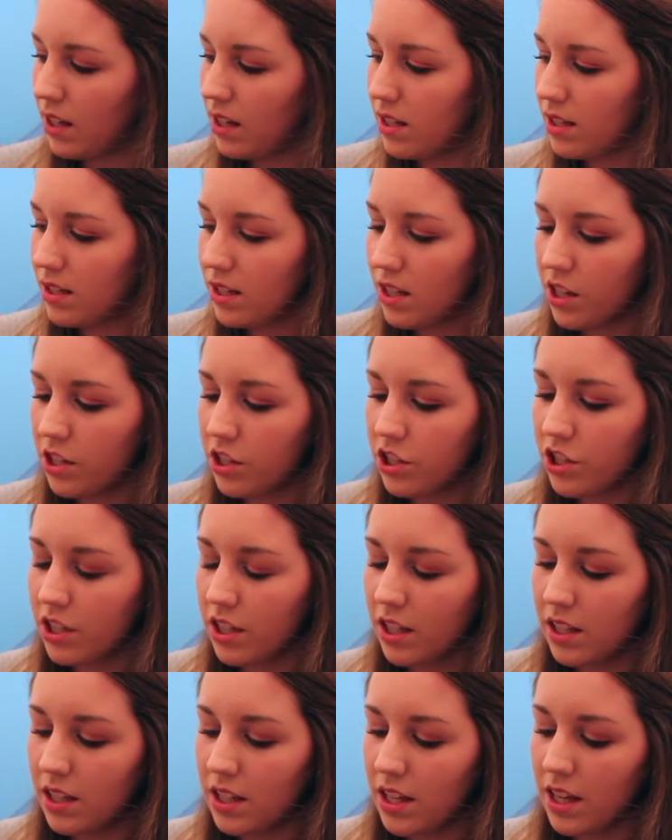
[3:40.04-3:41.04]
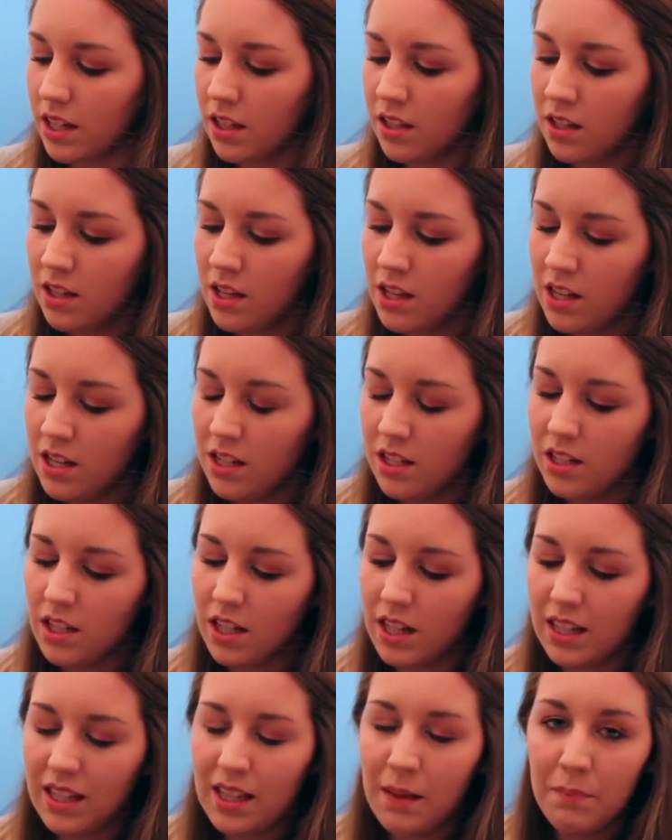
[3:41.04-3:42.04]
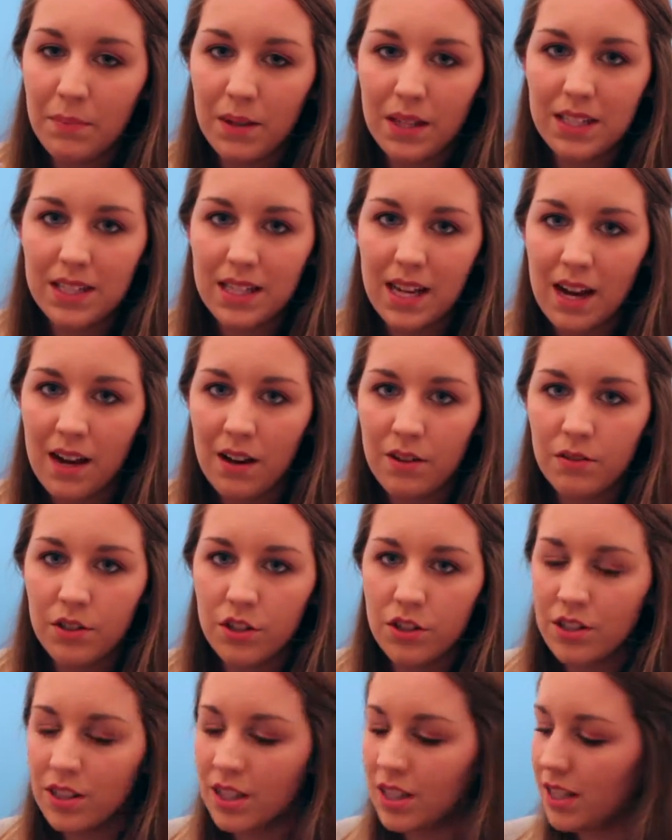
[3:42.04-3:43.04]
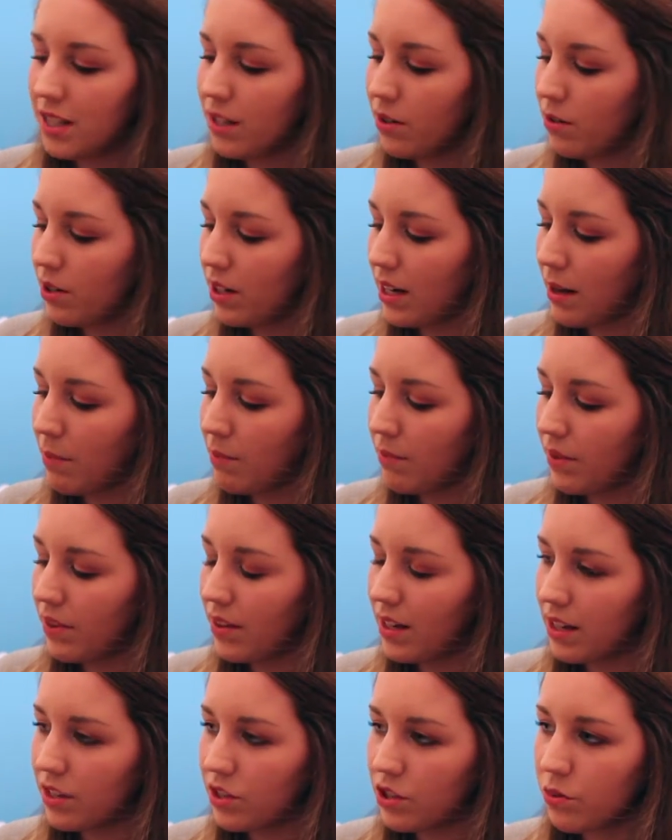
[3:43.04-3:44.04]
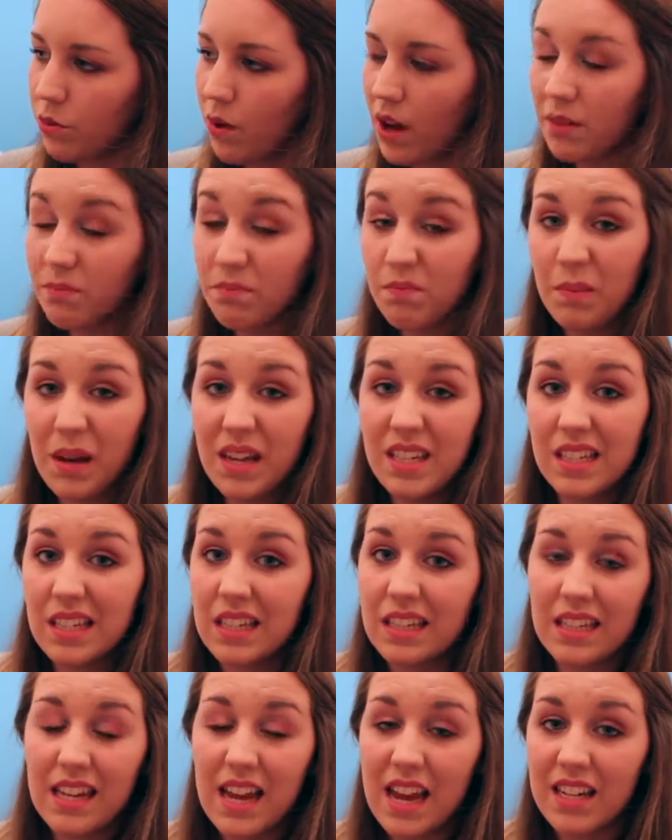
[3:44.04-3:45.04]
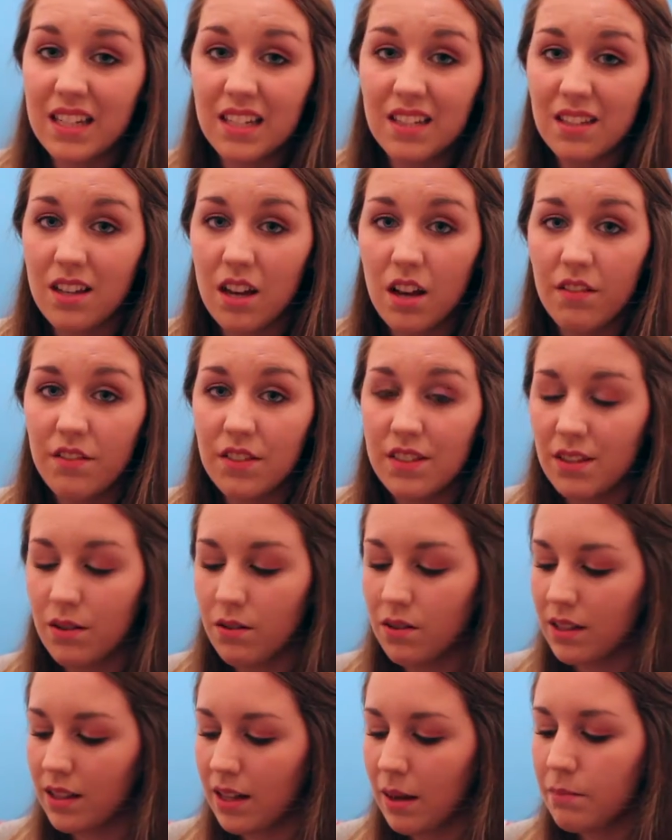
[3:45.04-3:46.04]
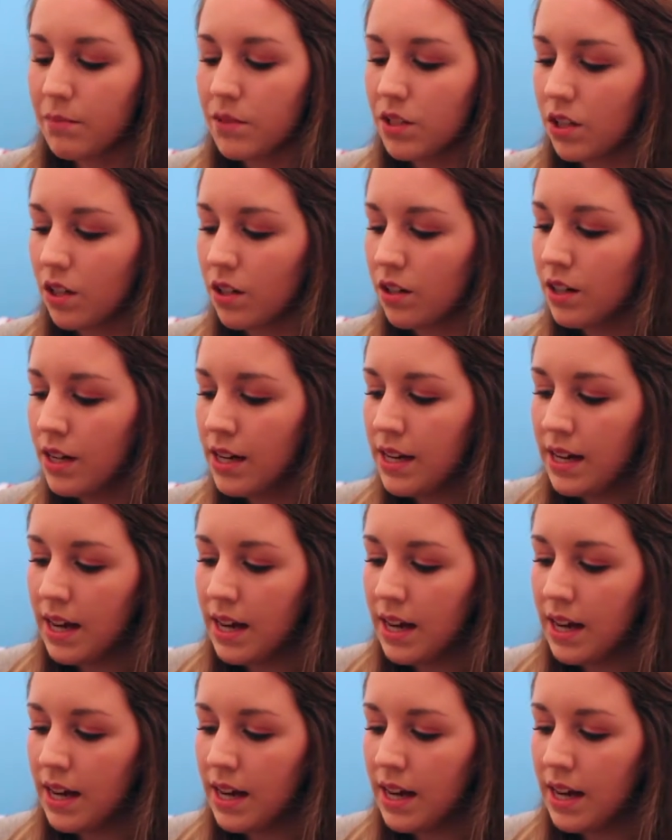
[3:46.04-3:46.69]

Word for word: a suctiony thing so you clamp it down, use this little clamp thing to what basically any surface it will clamp to,